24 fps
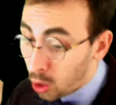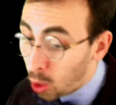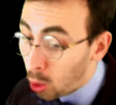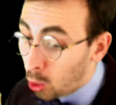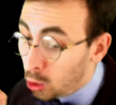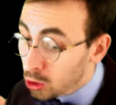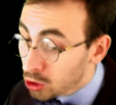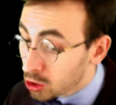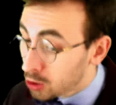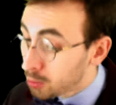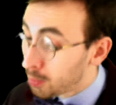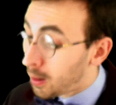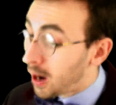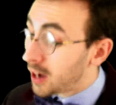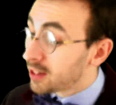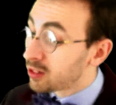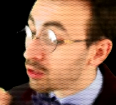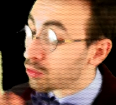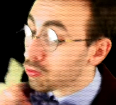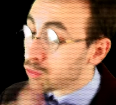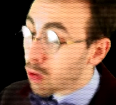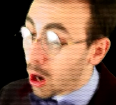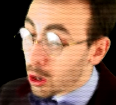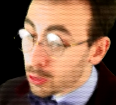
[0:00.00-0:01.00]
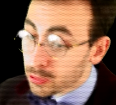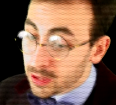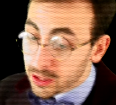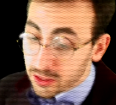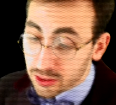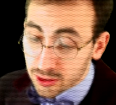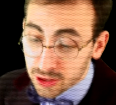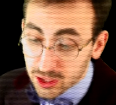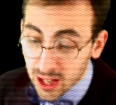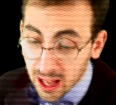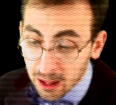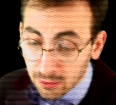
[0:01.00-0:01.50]
caused by the road
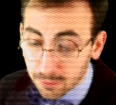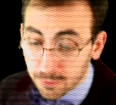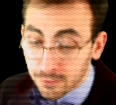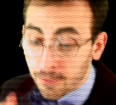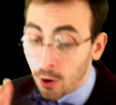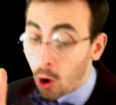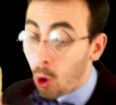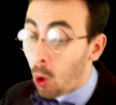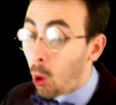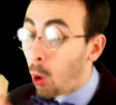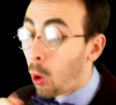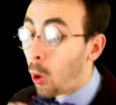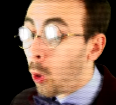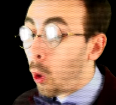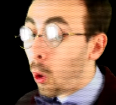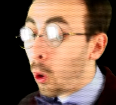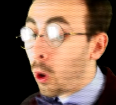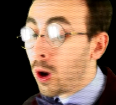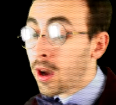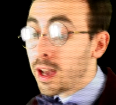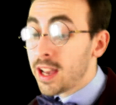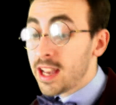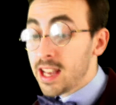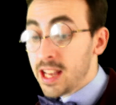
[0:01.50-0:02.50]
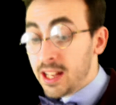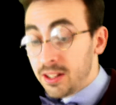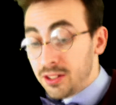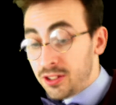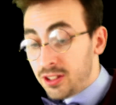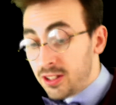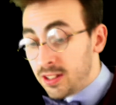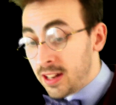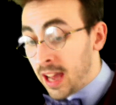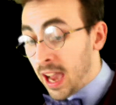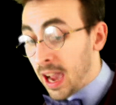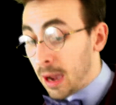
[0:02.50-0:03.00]
itself or
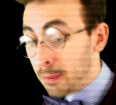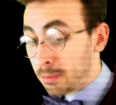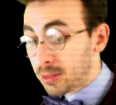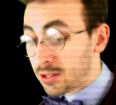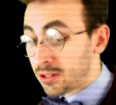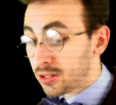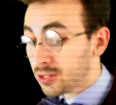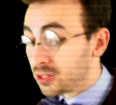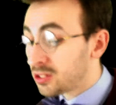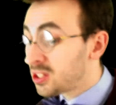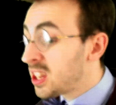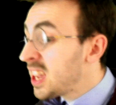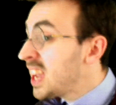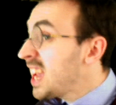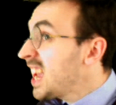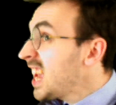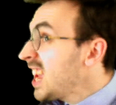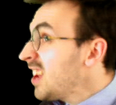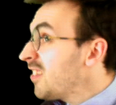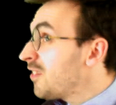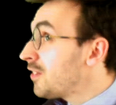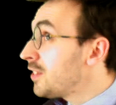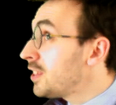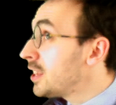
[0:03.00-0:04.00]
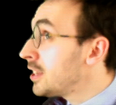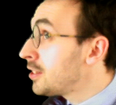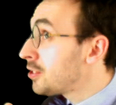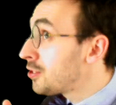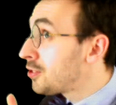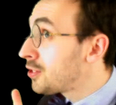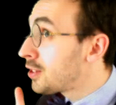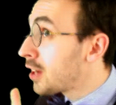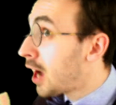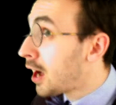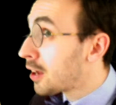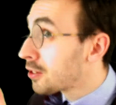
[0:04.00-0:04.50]
its inhabitants. If
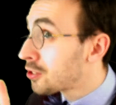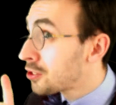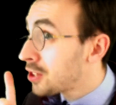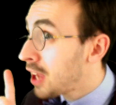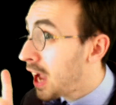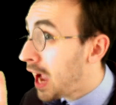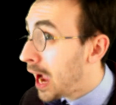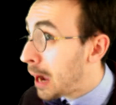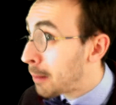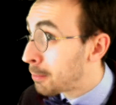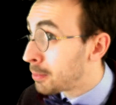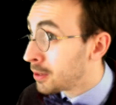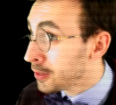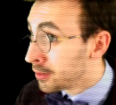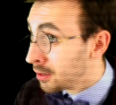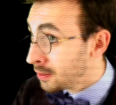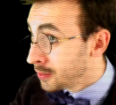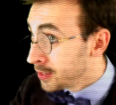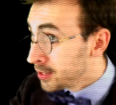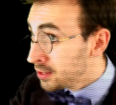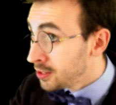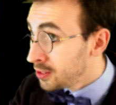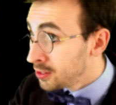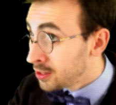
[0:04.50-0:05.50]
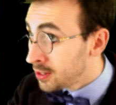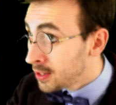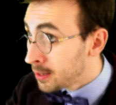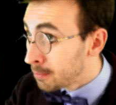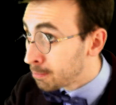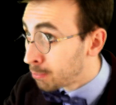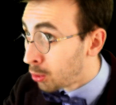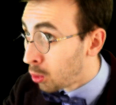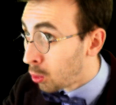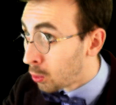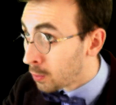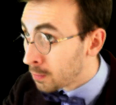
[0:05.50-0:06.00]
this does happen, and this is the
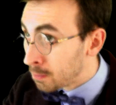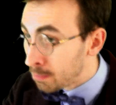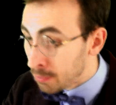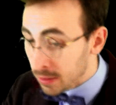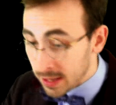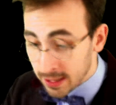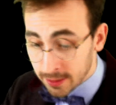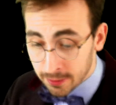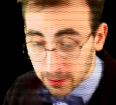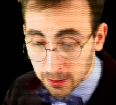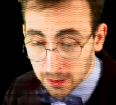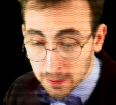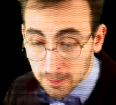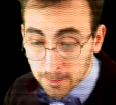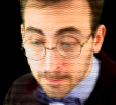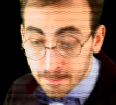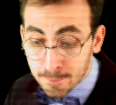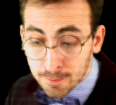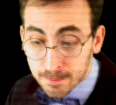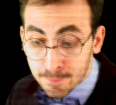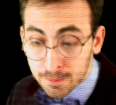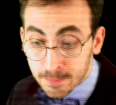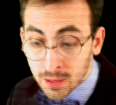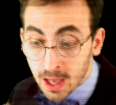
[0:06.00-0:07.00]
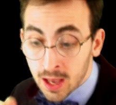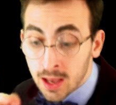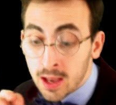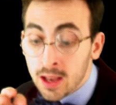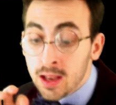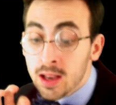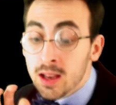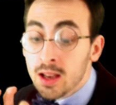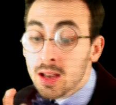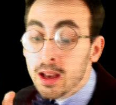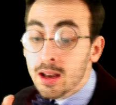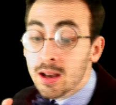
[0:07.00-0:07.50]
important bit,
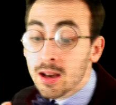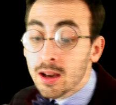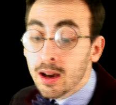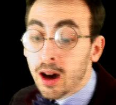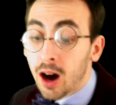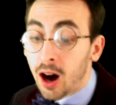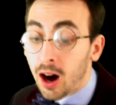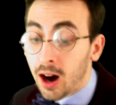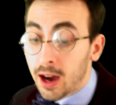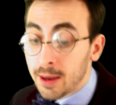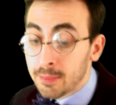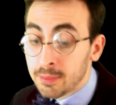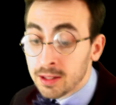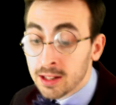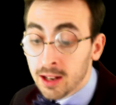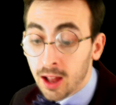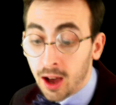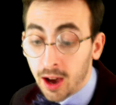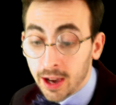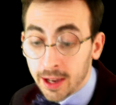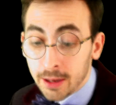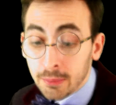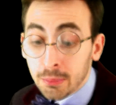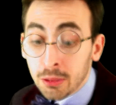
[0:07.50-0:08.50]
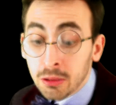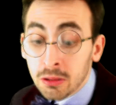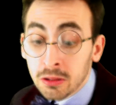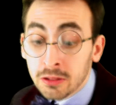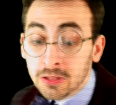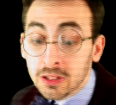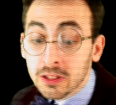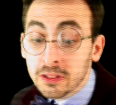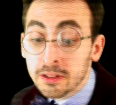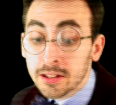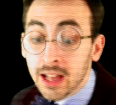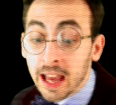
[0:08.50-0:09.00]
I'm
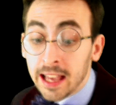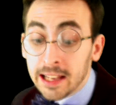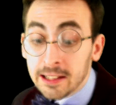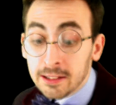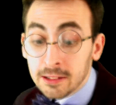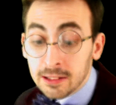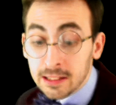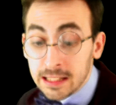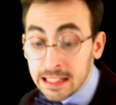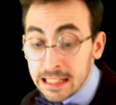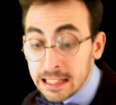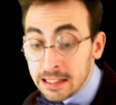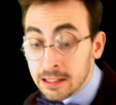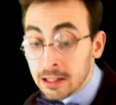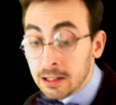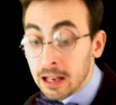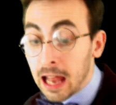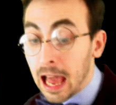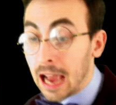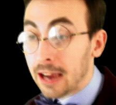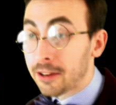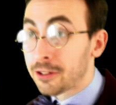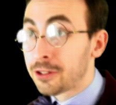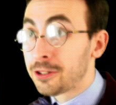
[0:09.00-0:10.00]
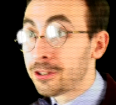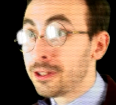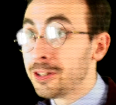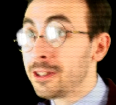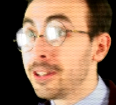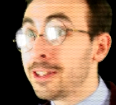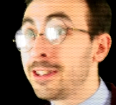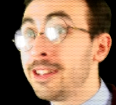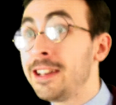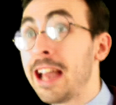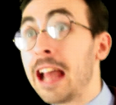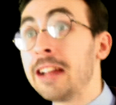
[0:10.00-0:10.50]
liable to take legal
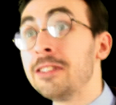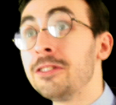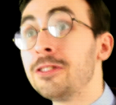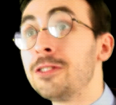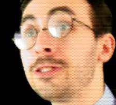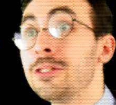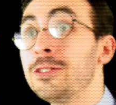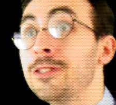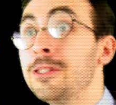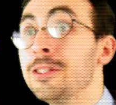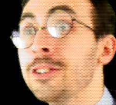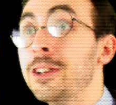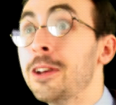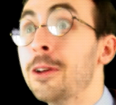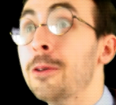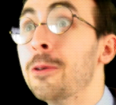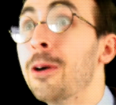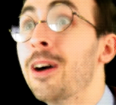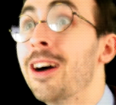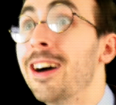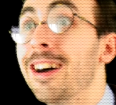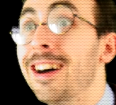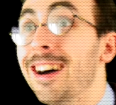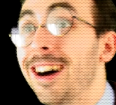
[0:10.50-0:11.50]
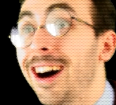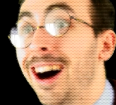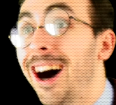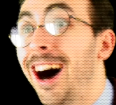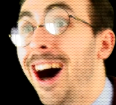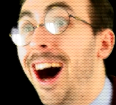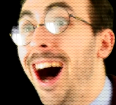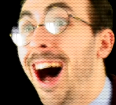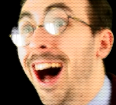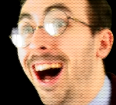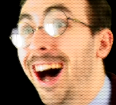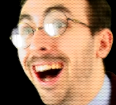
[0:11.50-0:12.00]
action against you.
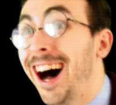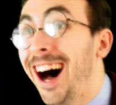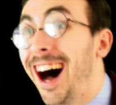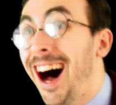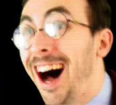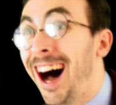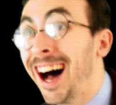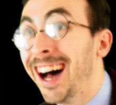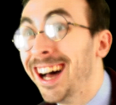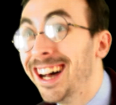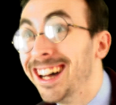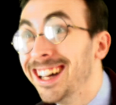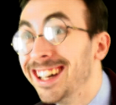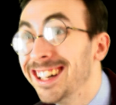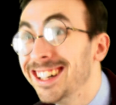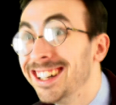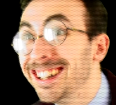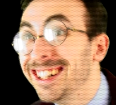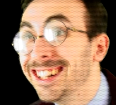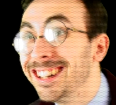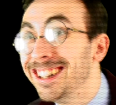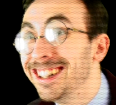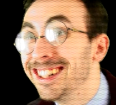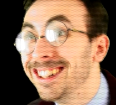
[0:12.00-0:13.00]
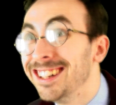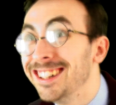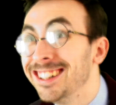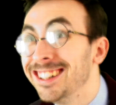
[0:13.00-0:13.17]
Ha ha!